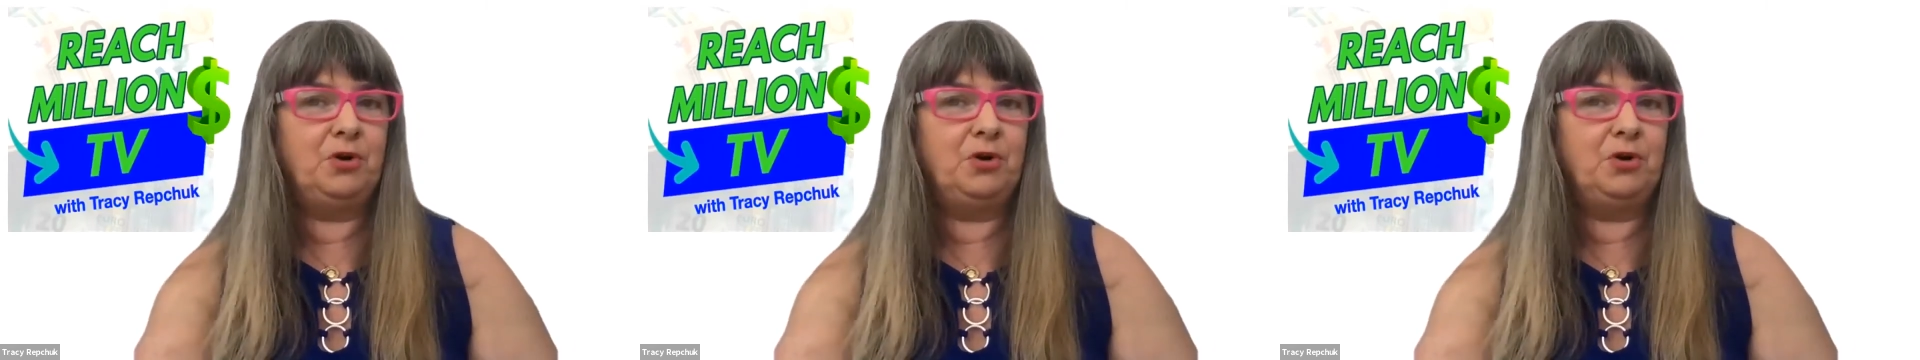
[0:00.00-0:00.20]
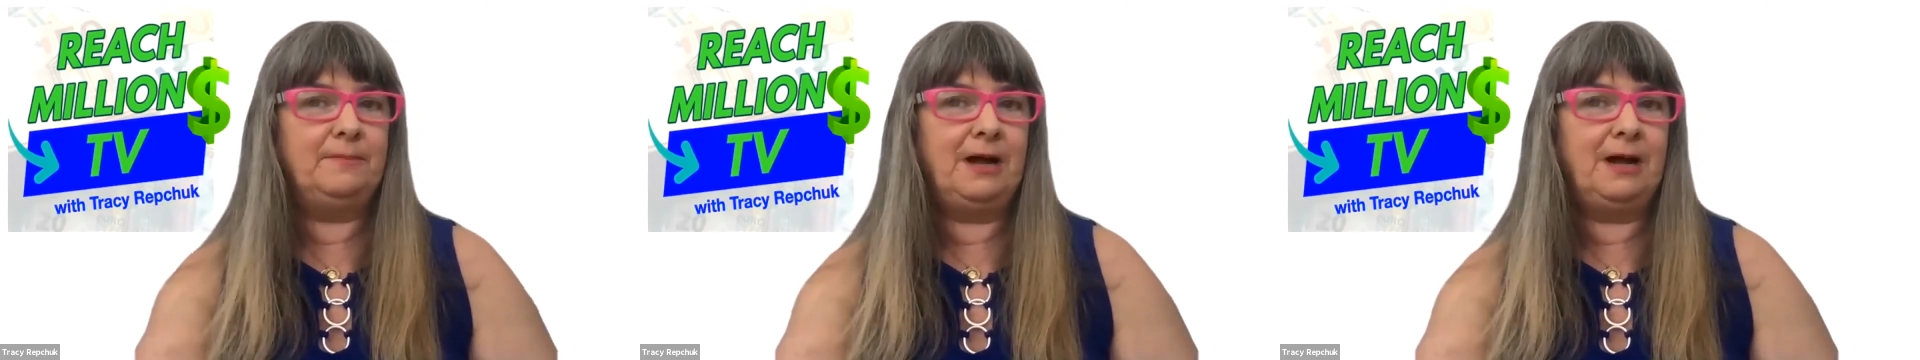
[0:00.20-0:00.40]
in
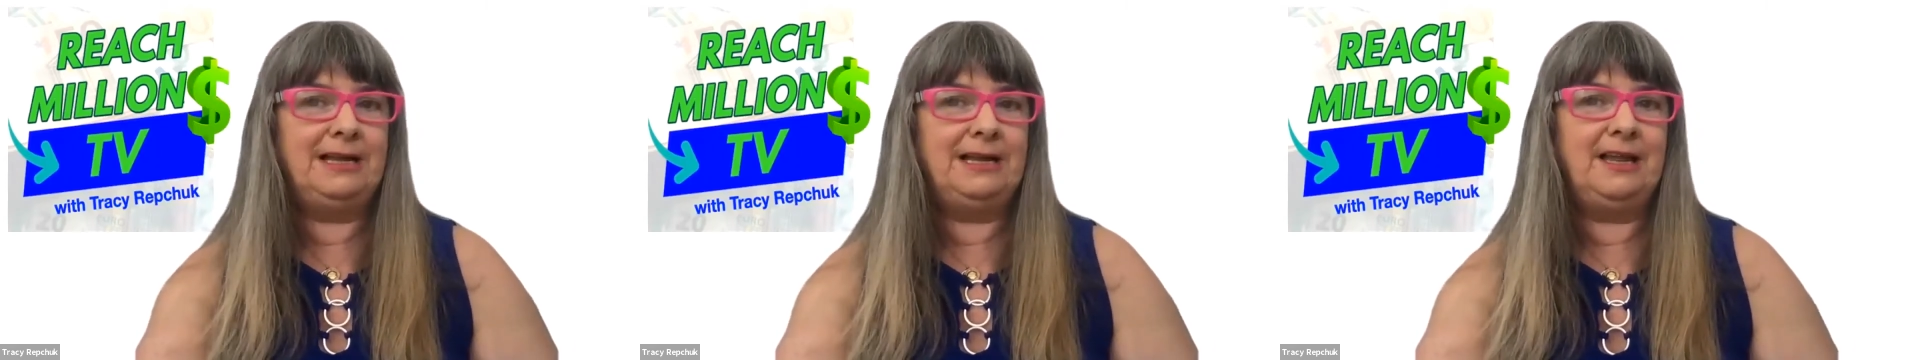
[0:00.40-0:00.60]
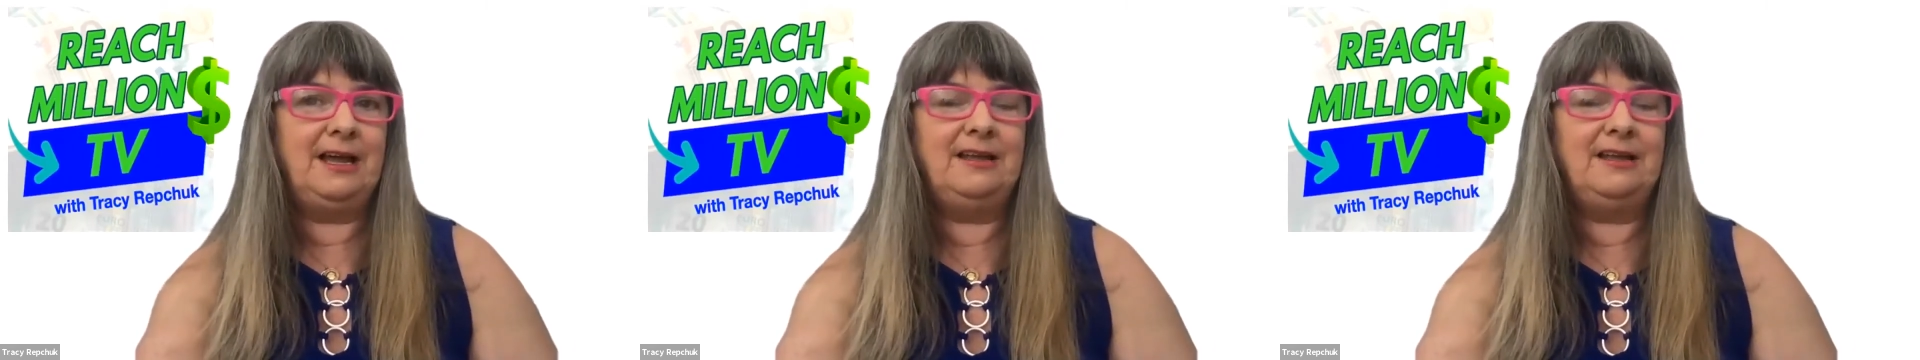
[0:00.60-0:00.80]
my
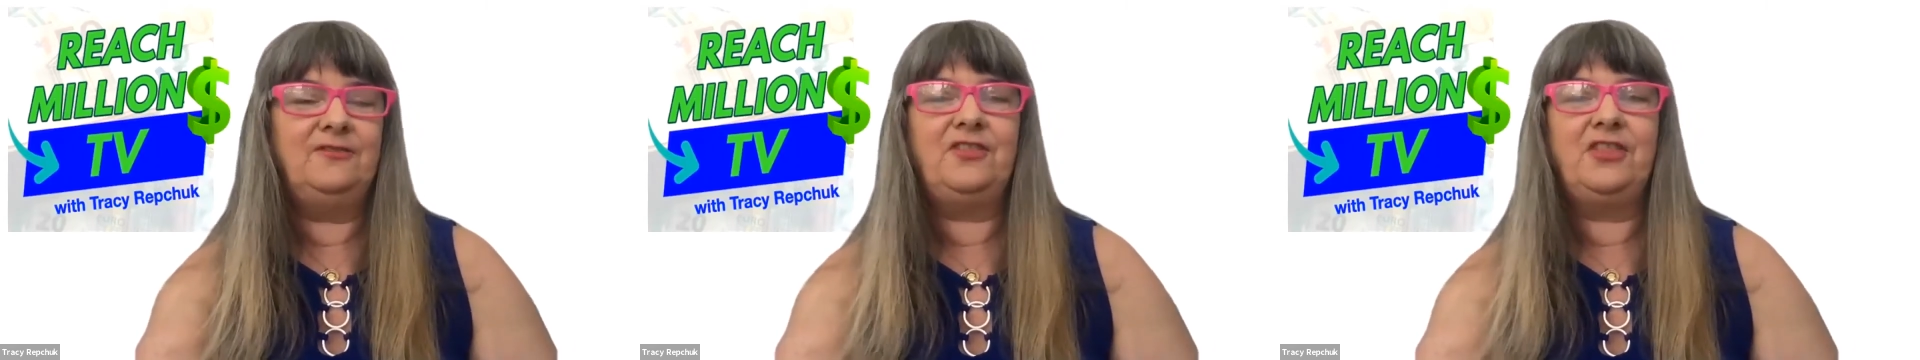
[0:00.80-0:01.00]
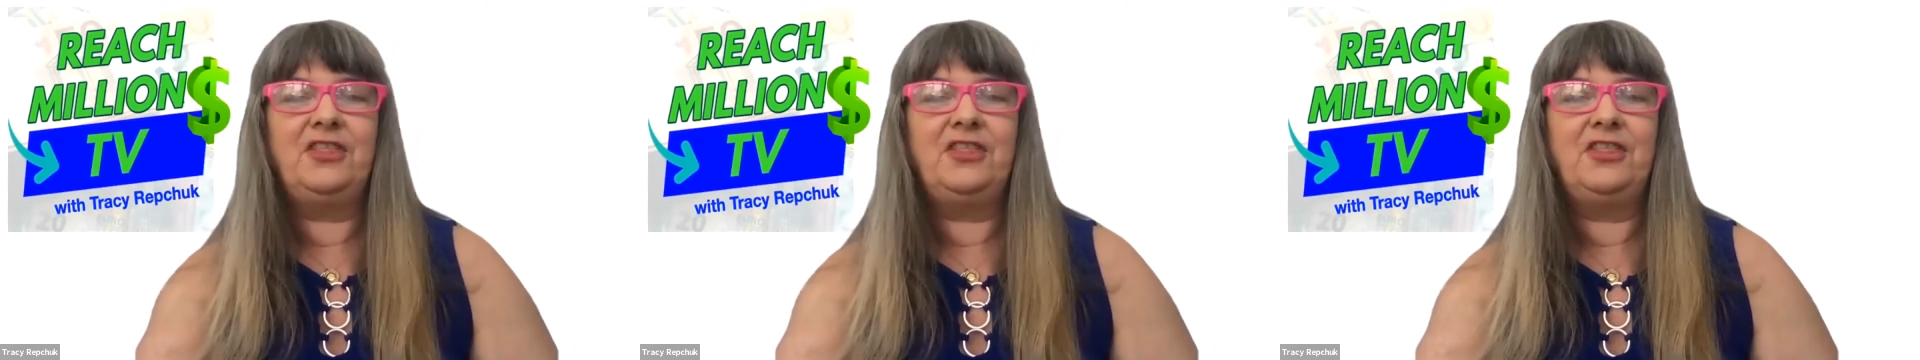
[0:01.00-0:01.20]
life
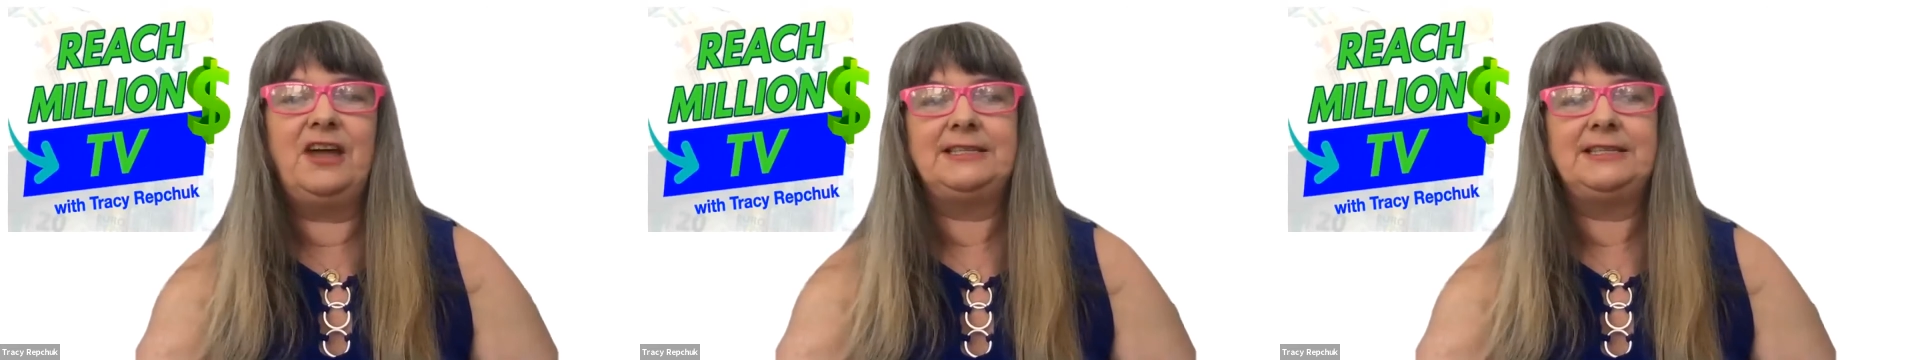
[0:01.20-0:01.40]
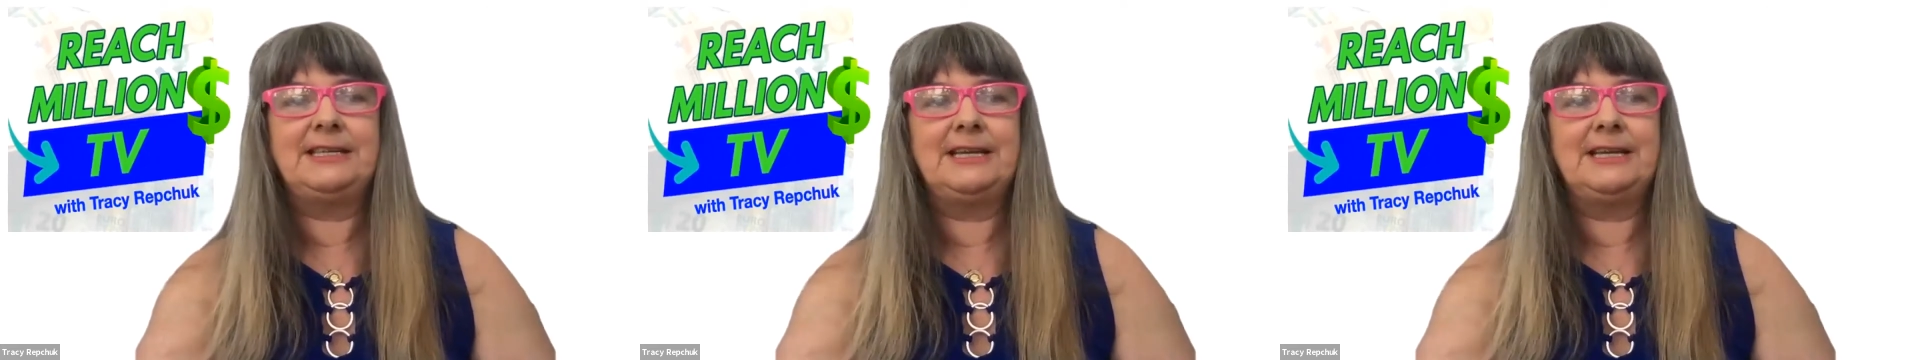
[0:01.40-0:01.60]

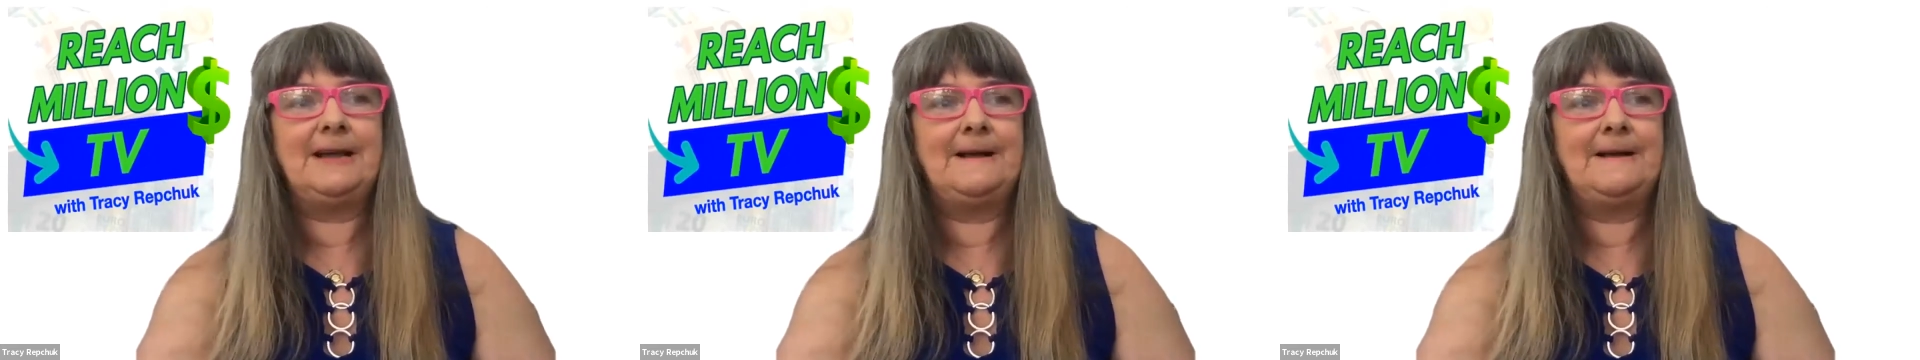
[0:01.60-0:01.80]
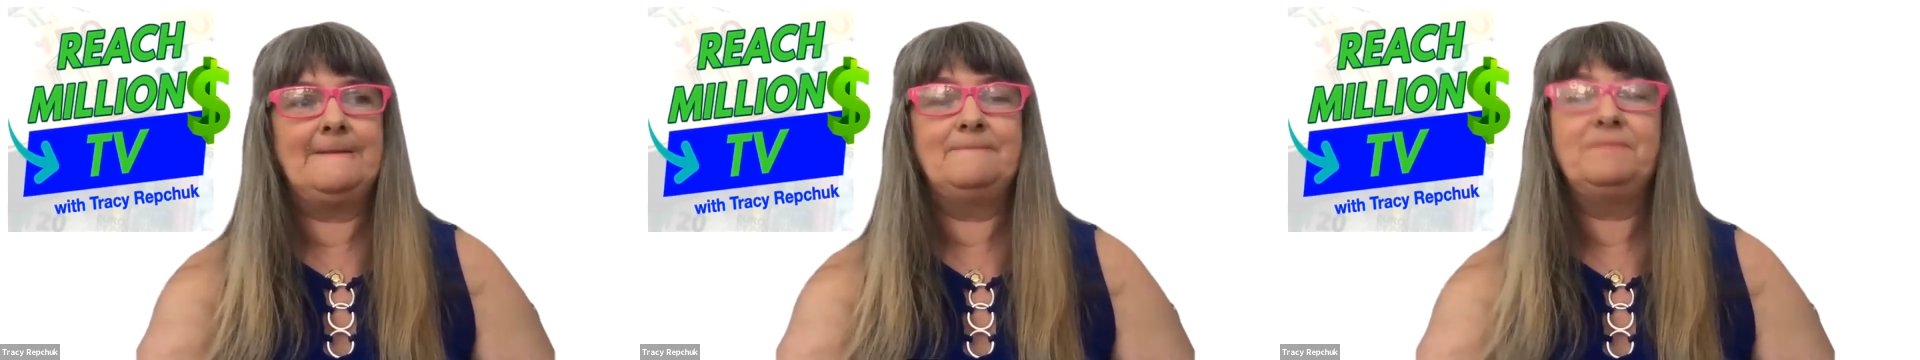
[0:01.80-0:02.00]
that
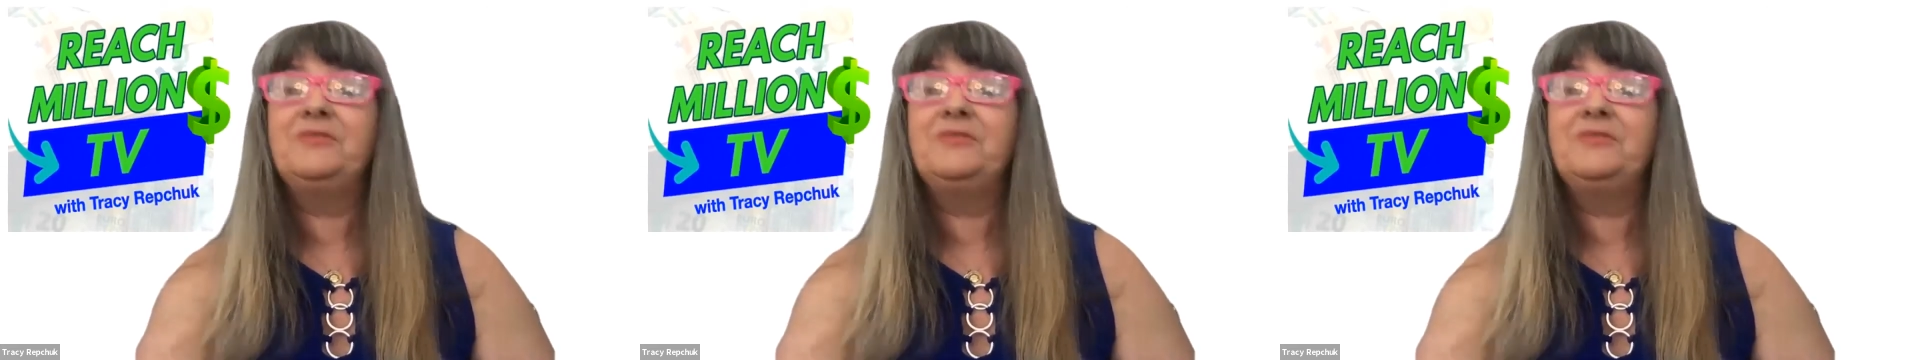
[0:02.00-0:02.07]
uh,